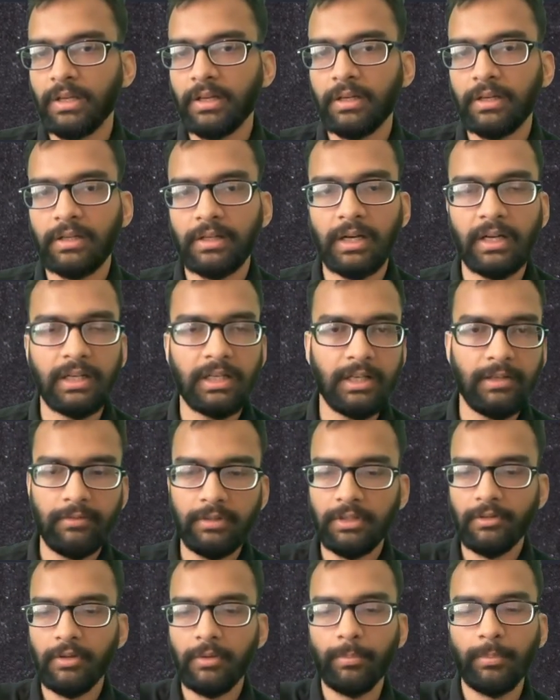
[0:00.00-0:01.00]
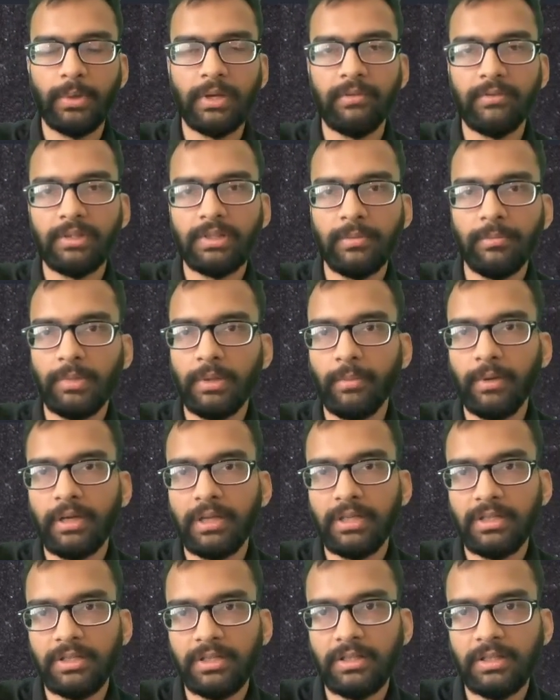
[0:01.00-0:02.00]
Currently with our previous
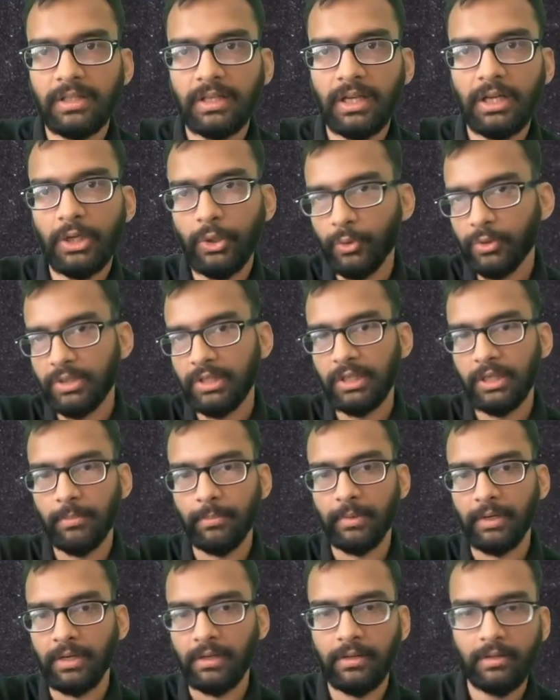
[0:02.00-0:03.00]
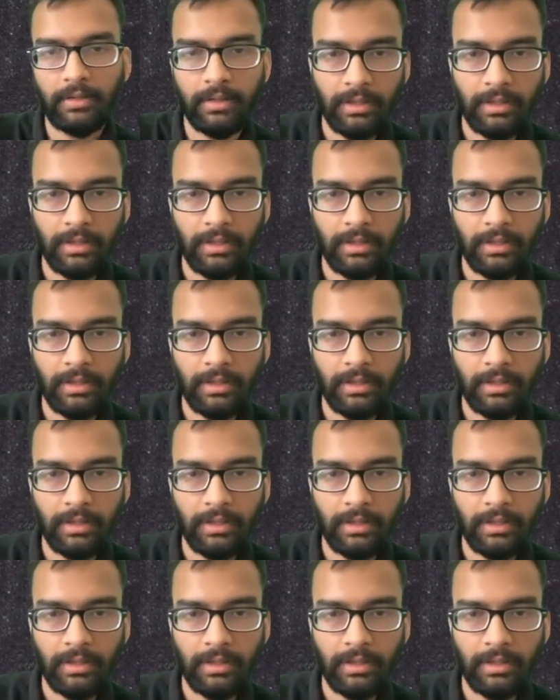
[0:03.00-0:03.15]
implementation they are loosely coupled,